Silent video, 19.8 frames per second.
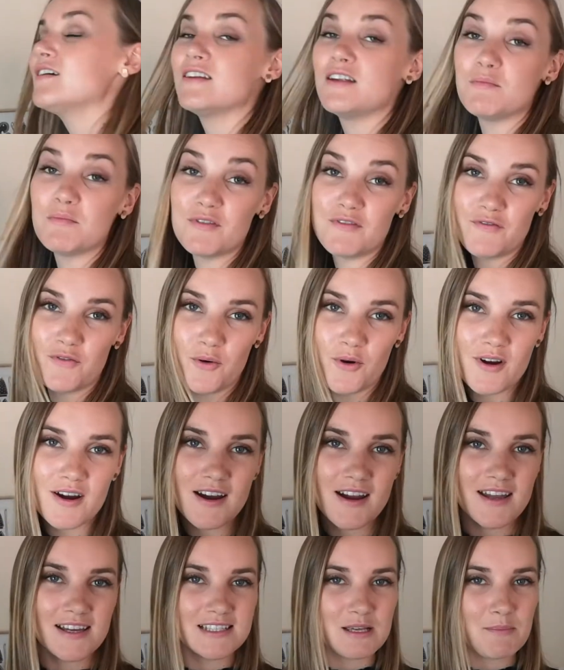Number 4
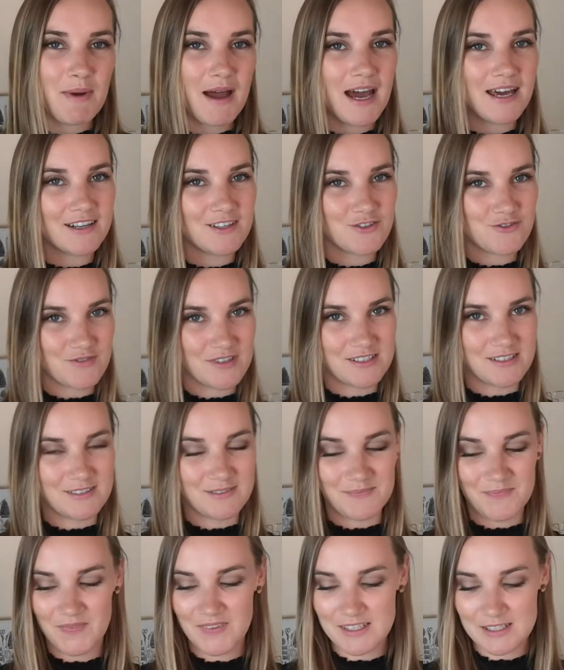is a pattern
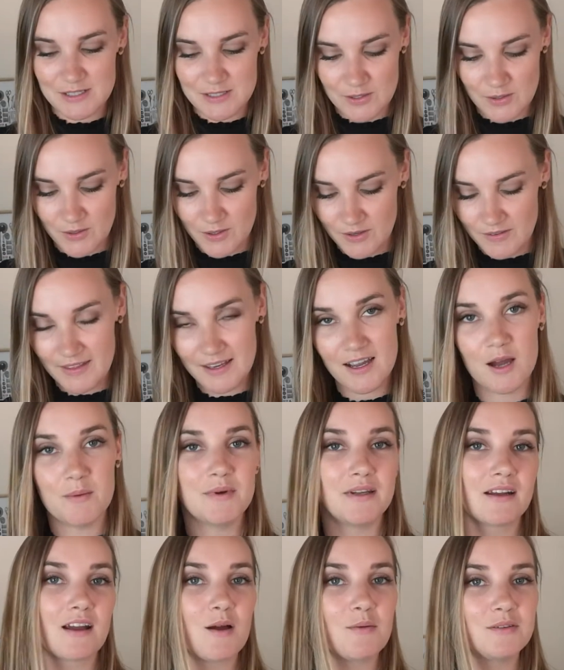drill. So they
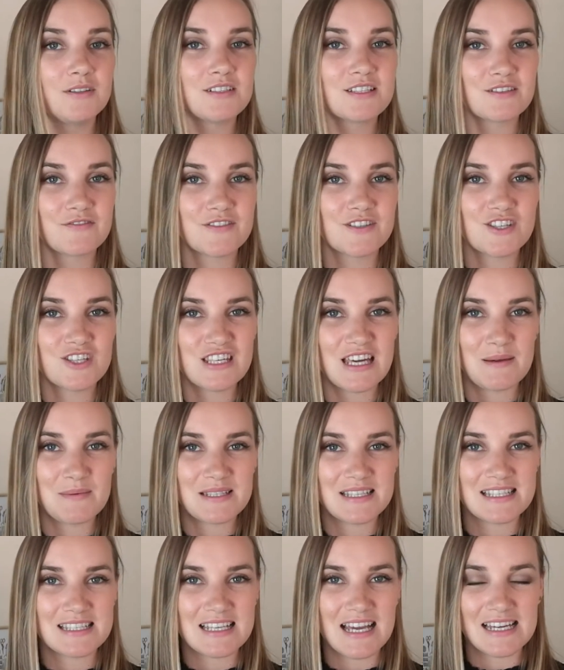come in a couple of different
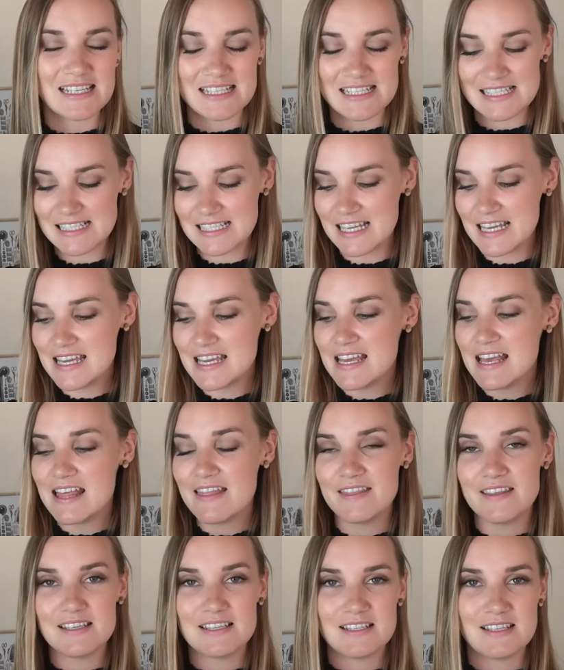shapes and sizes.
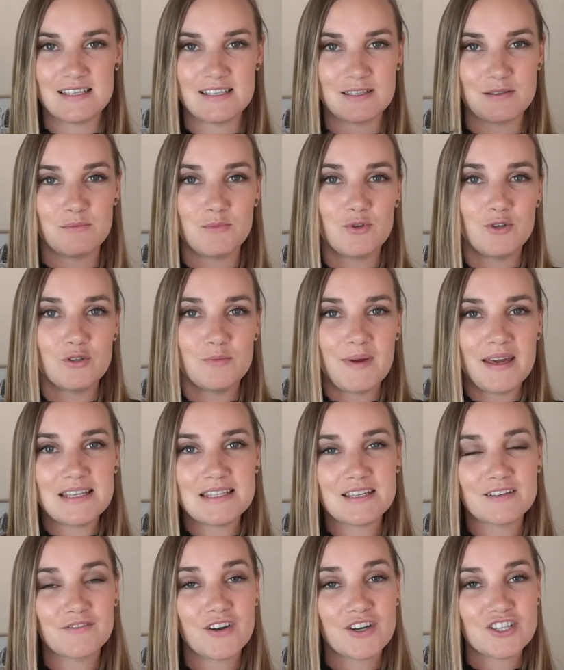This is the more
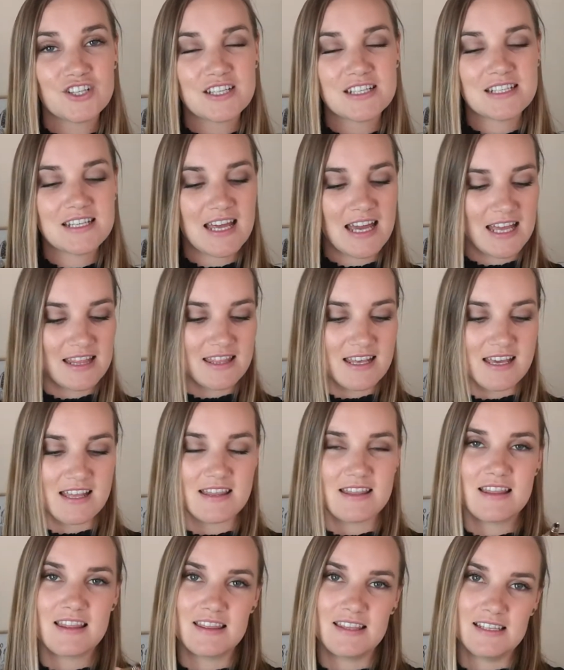basic version, and
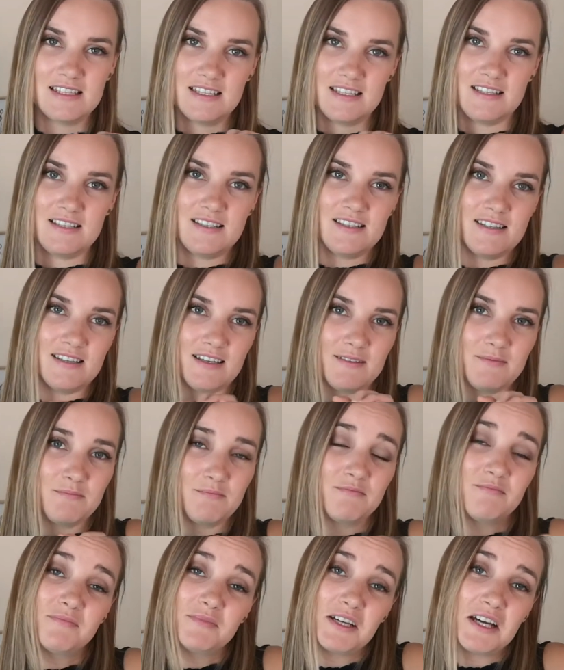then this is the
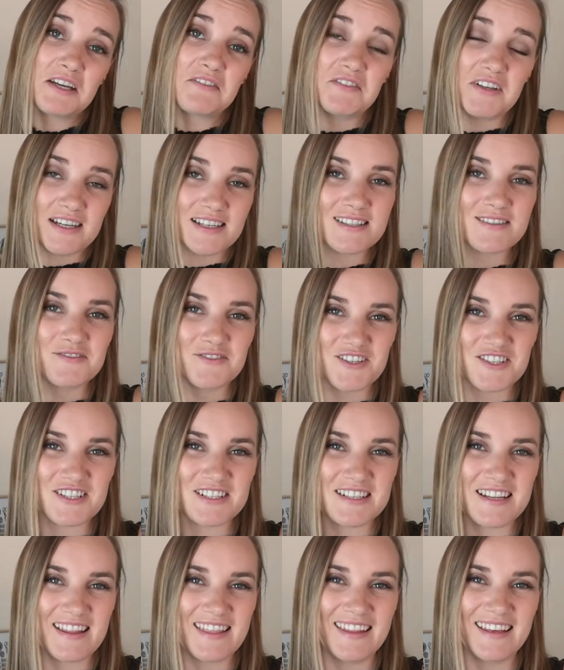kind of nicer
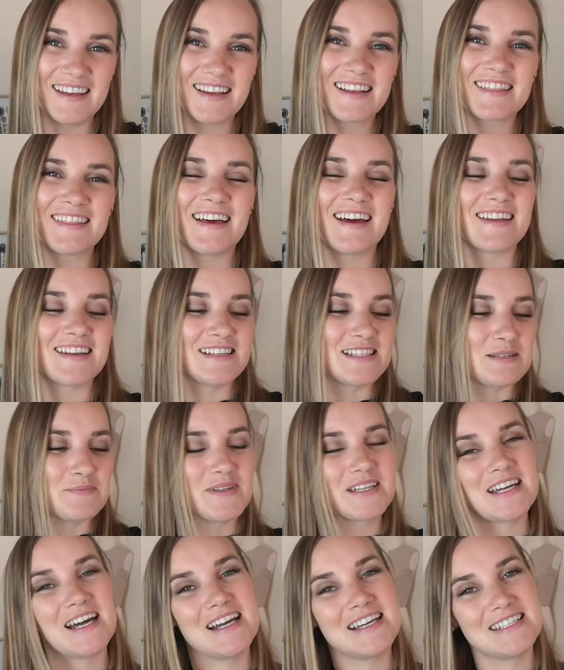version, I think, that is a
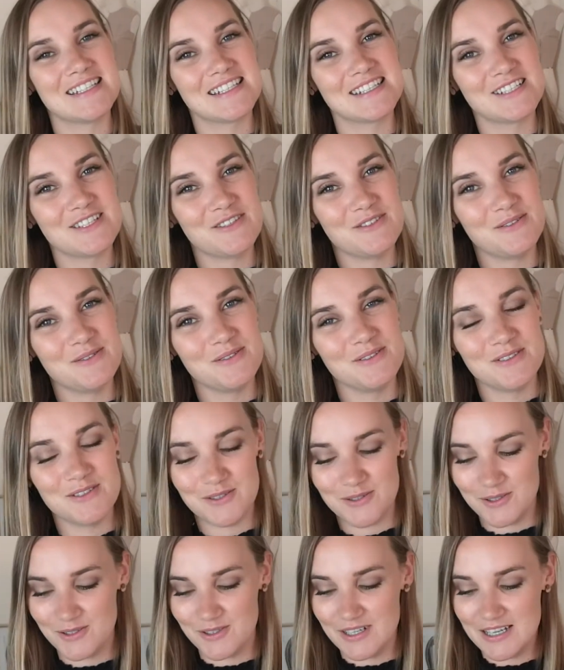bit kinder to
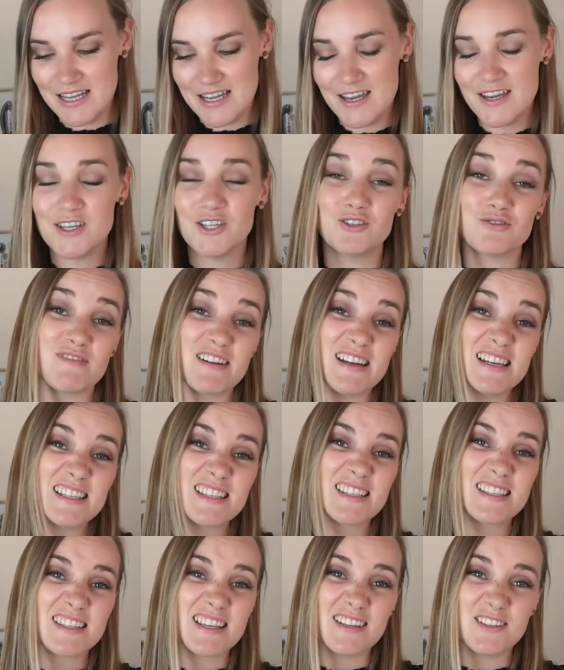your
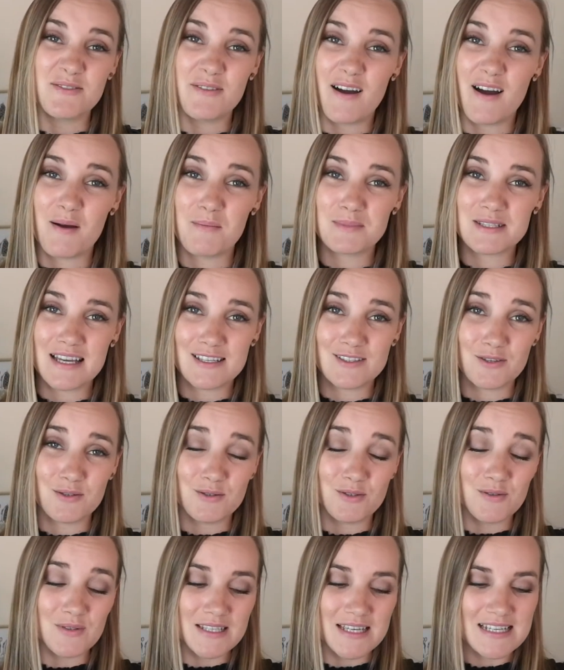wrists and your arms as you
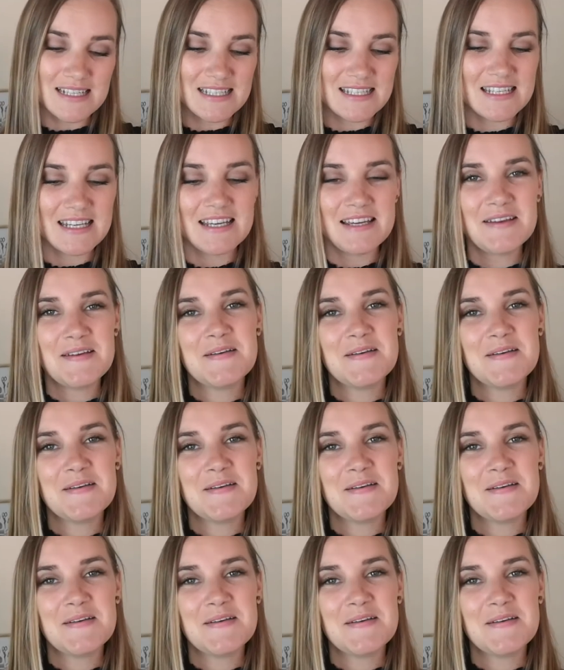use it.